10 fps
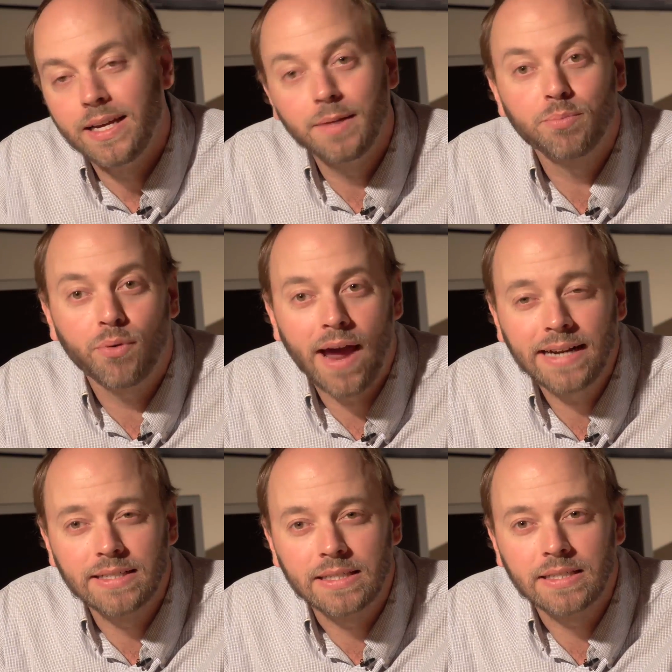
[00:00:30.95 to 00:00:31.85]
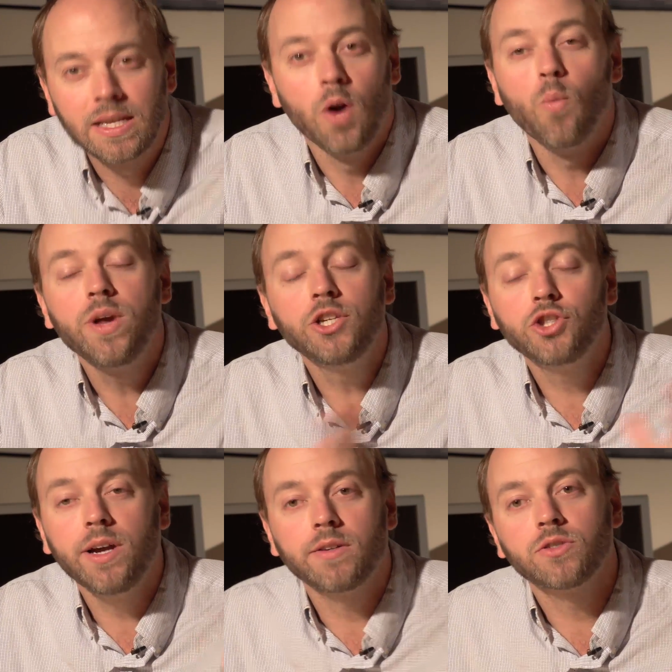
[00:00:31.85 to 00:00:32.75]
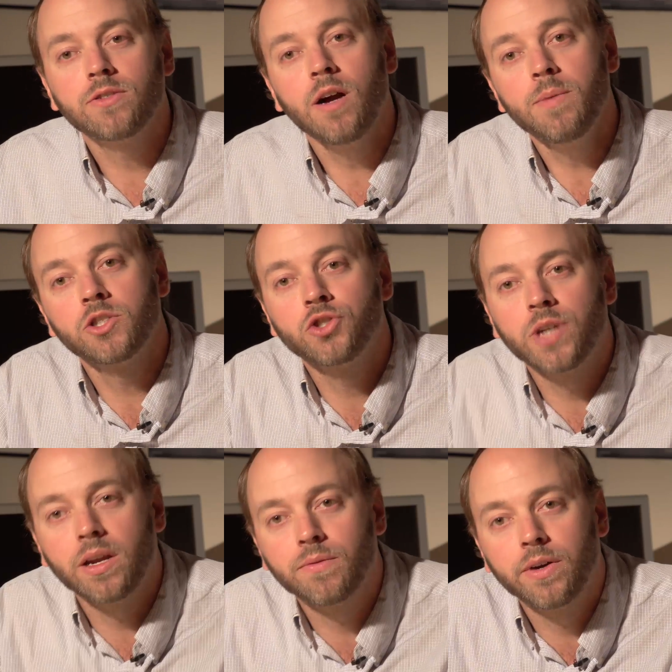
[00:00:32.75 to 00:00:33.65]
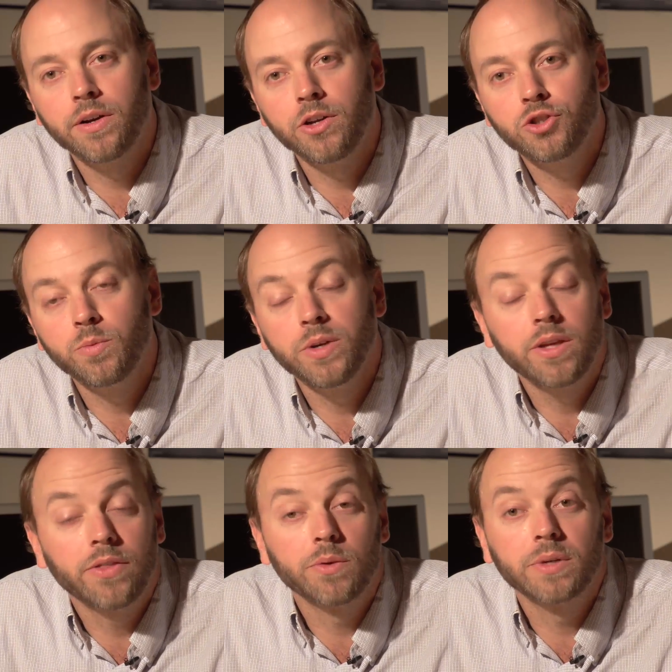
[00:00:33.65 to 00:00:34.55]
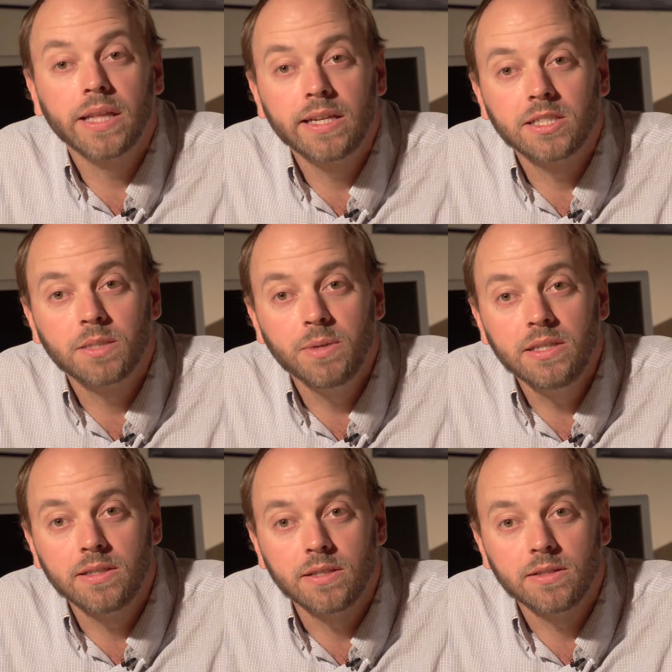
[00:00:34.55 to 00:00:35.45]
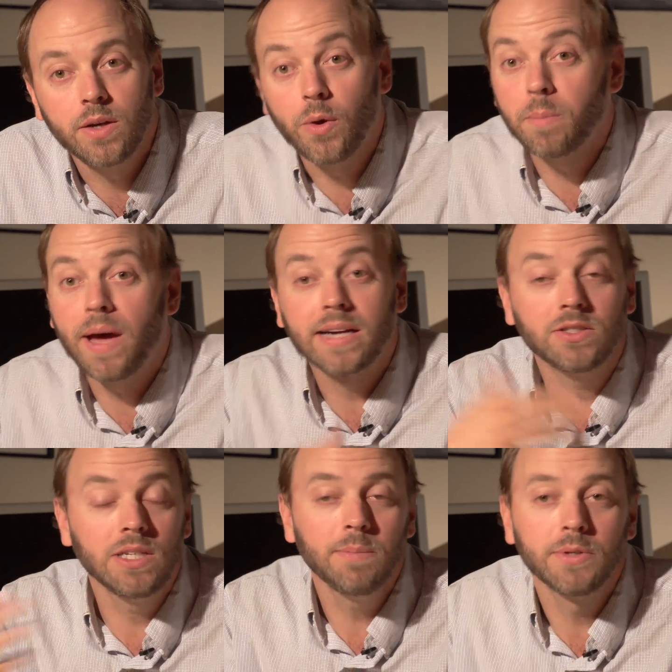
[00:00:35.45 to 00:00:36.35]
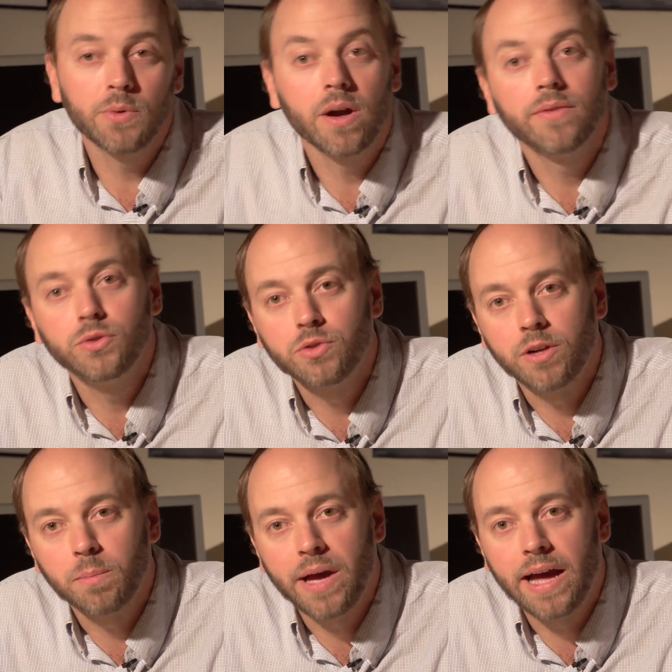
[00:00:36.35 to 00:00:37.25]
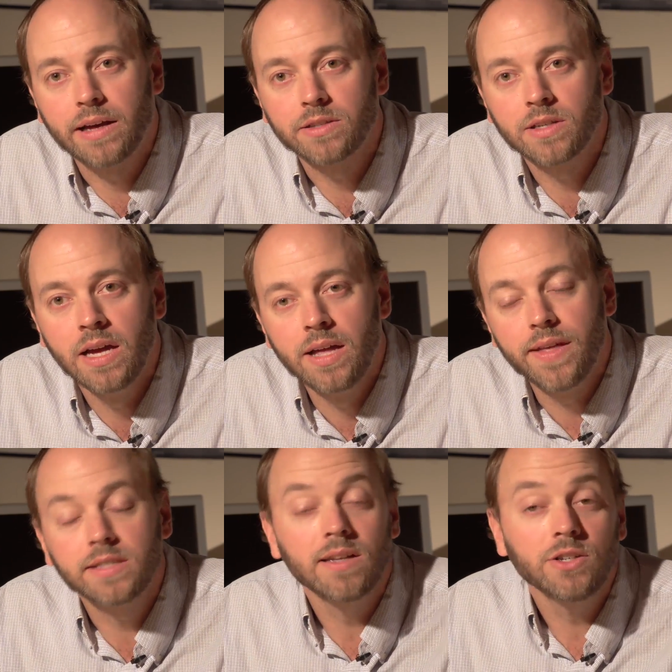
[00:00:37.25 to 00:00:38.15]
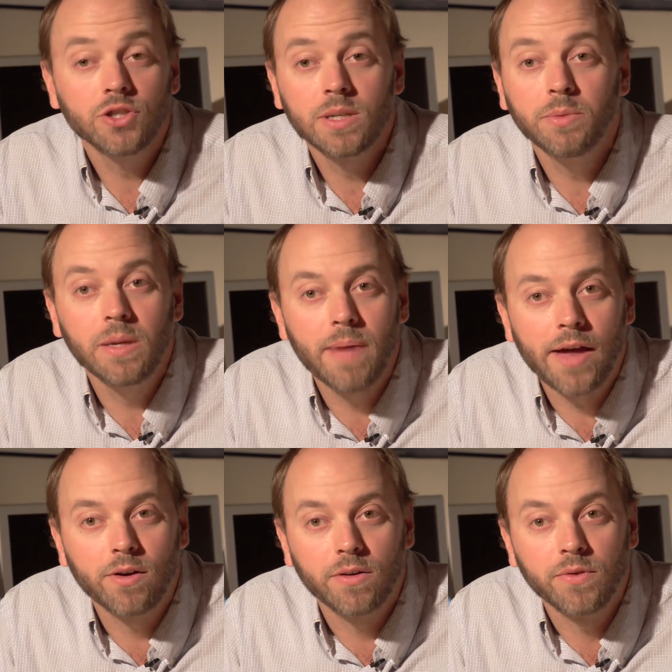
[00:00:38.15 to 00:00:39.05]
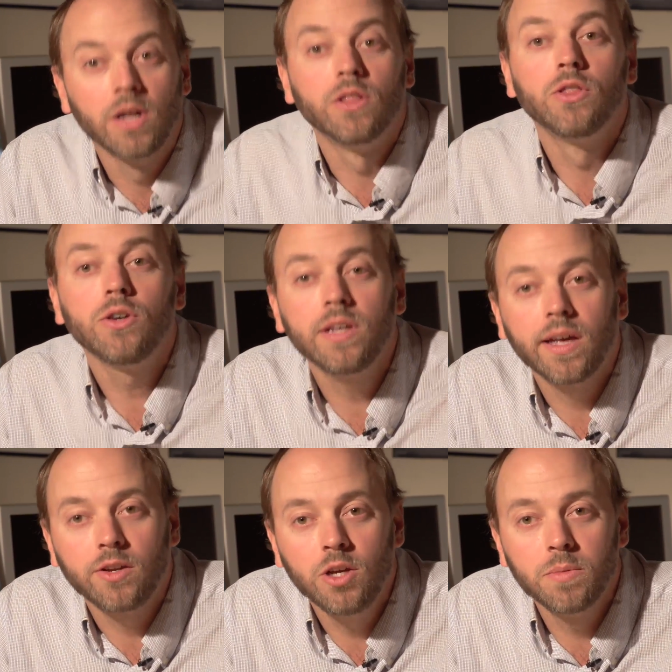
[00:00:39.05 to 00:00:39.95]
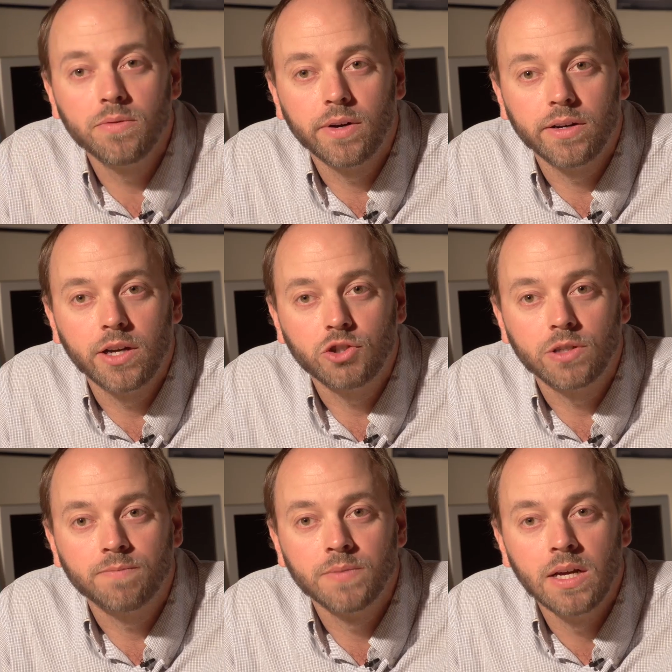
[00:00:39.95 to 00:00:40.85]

In practice, we share so much genetic variation with other related species, going back deep into our evolutionary past, that it's not simply a matter of looking at human variation,